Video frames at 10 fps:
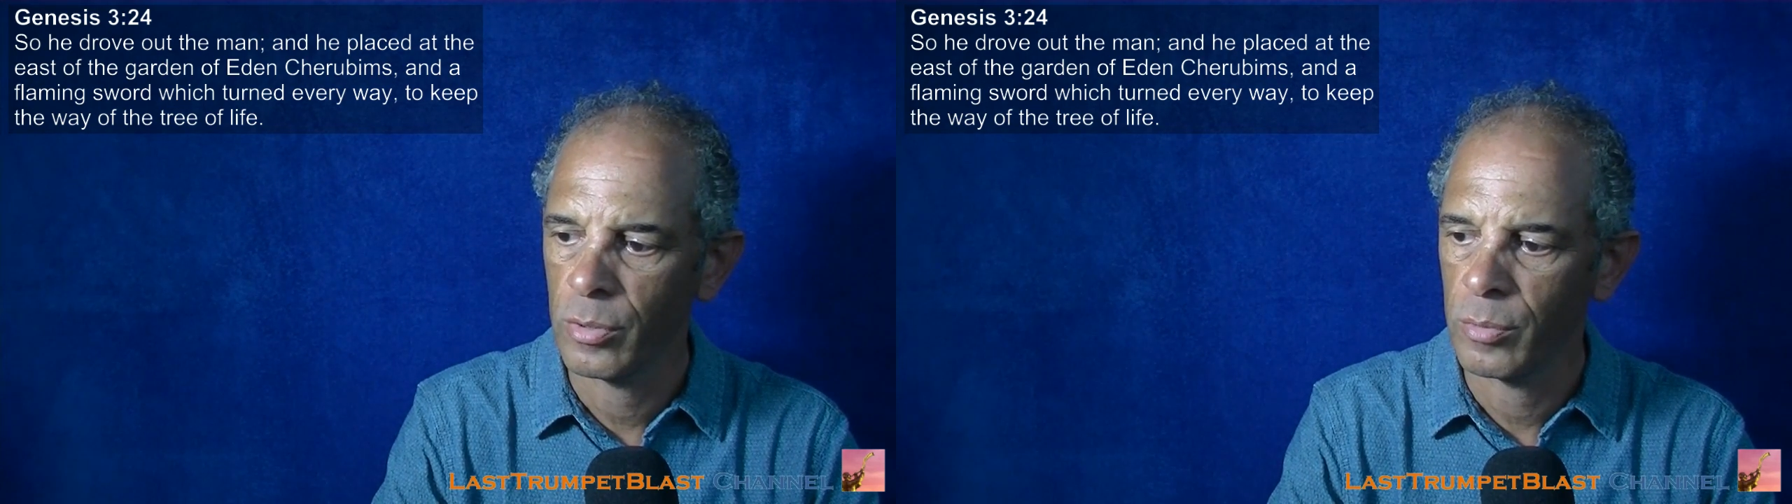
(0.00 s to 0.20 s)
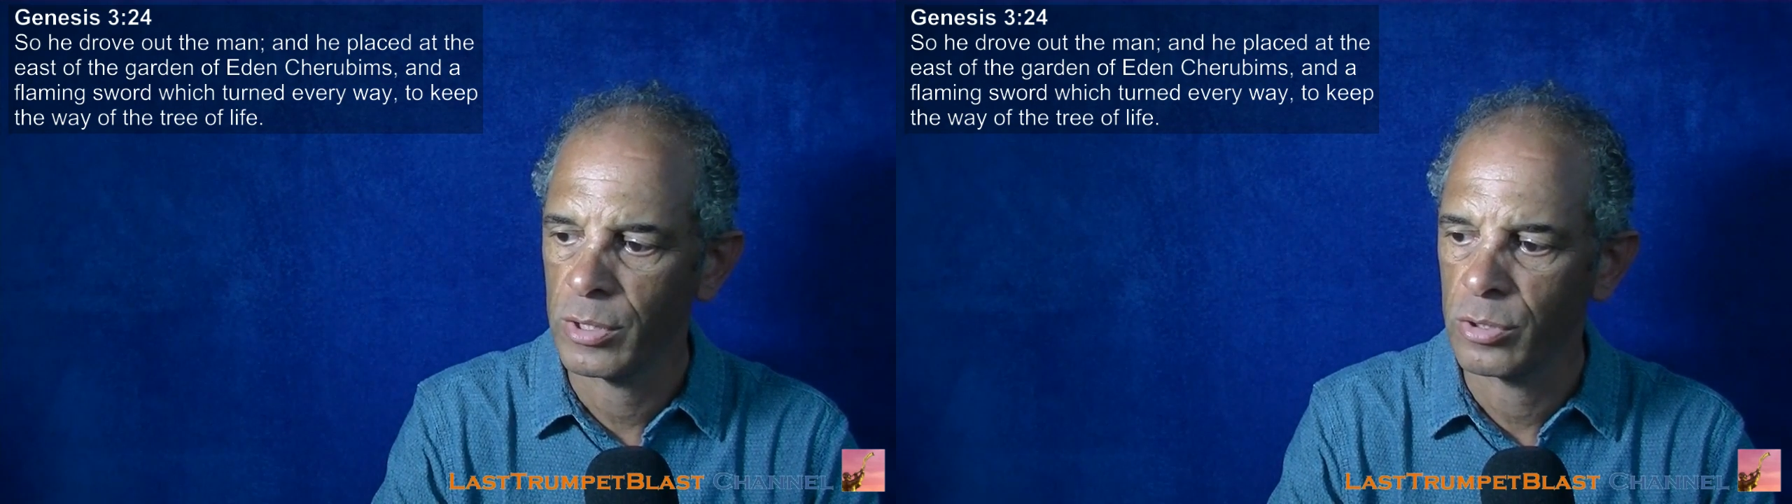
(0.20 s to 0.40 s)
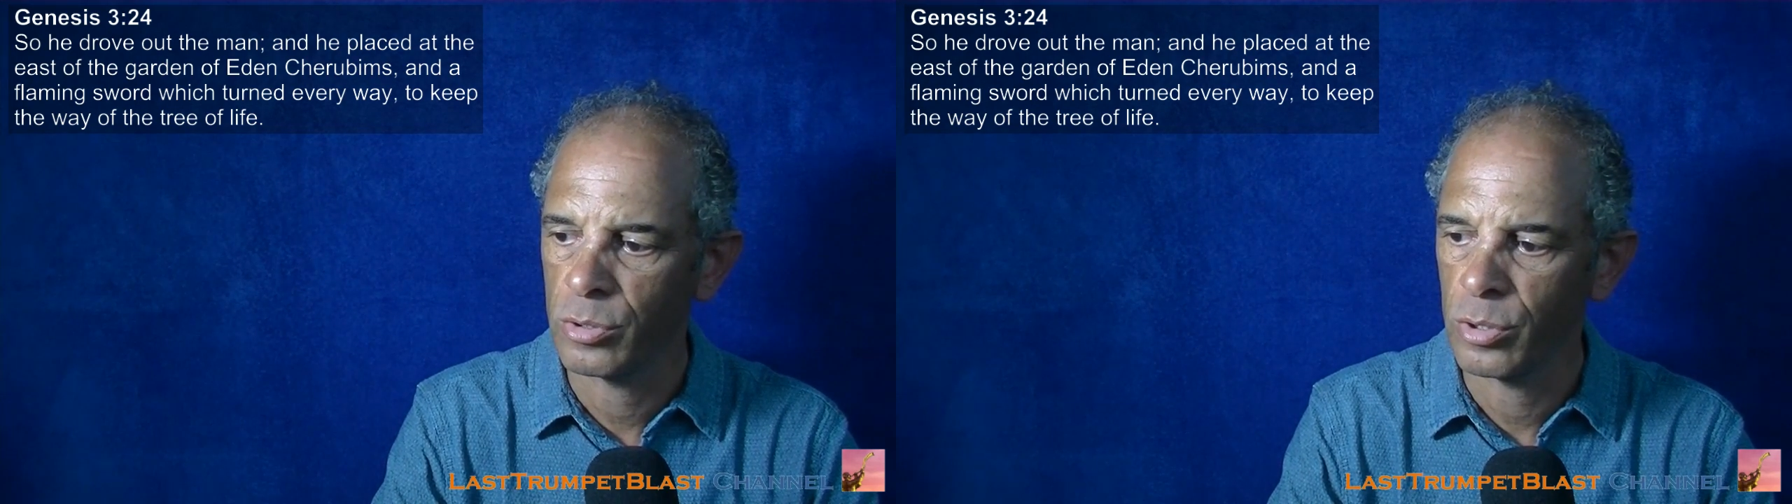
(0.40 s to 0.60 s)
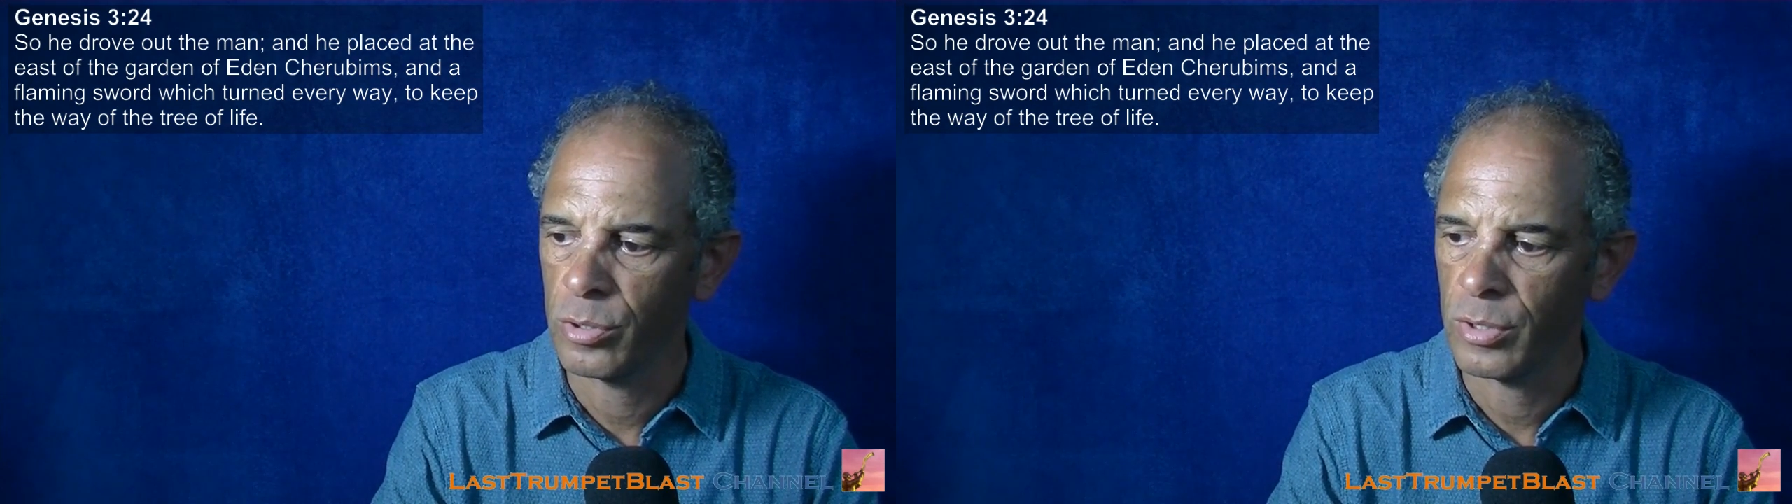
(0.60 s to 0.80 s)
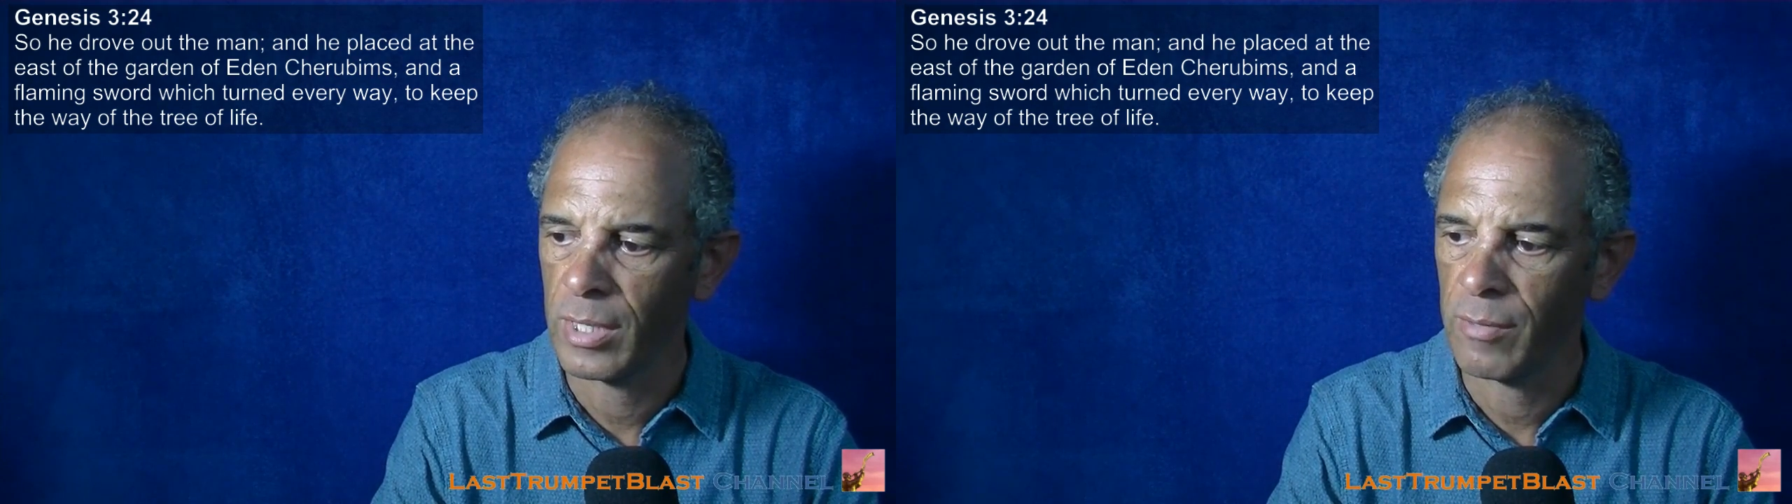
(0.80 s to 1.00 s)
which
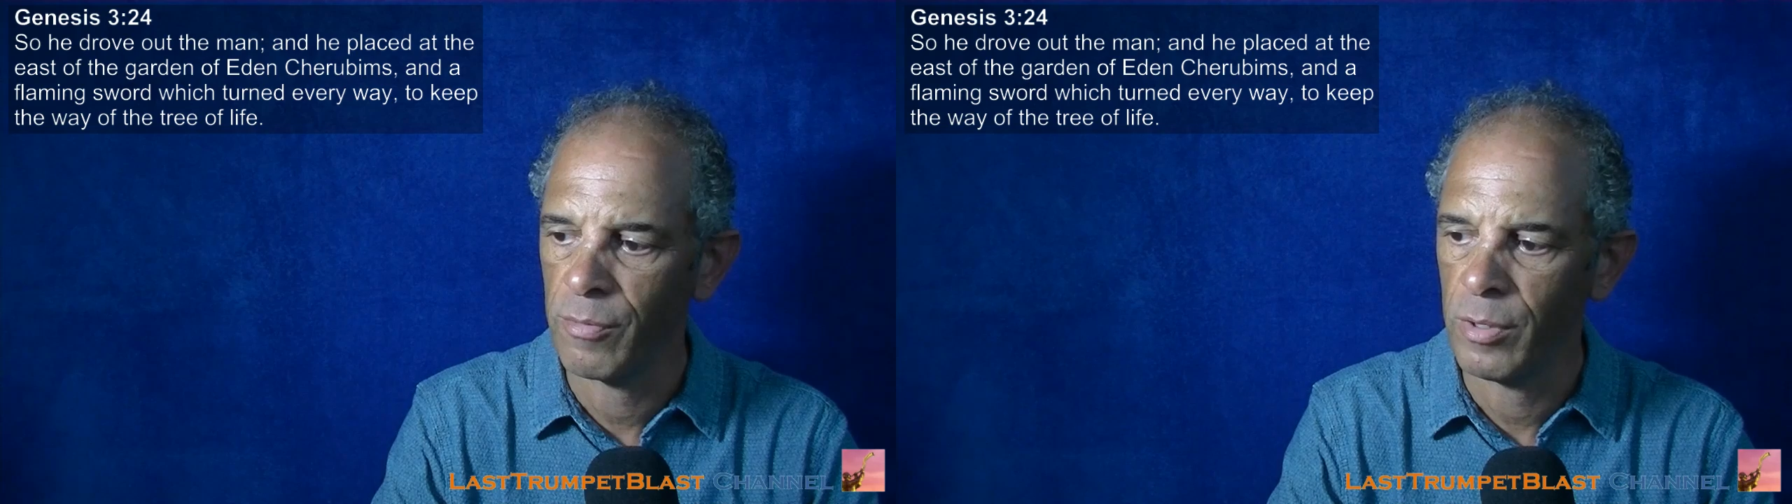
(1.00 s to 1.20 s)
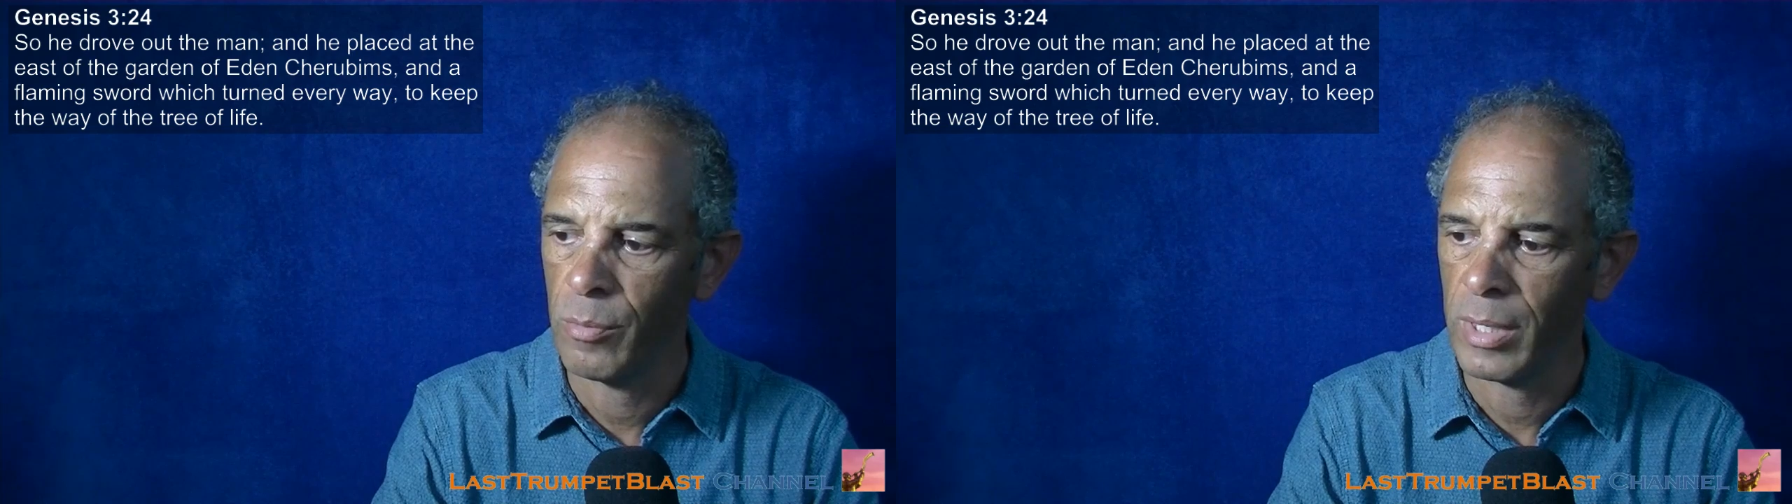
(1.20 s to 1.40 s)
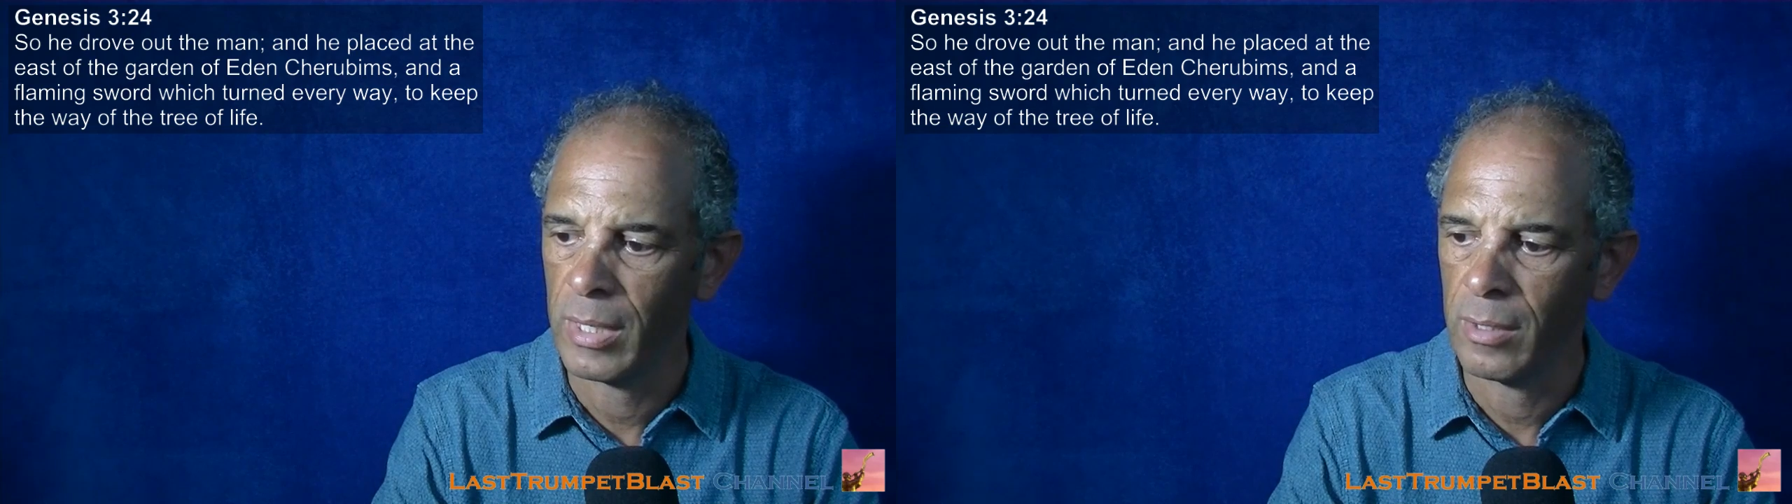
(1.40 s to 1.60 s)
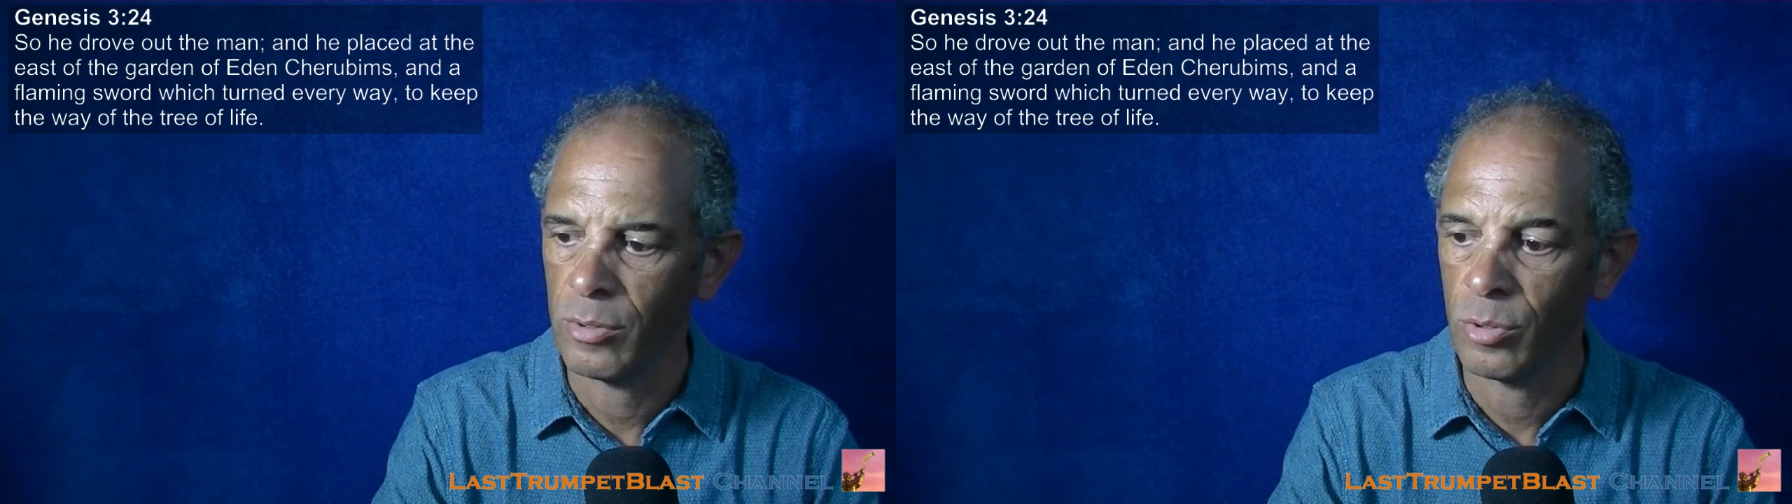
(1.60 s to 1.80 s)
turned every way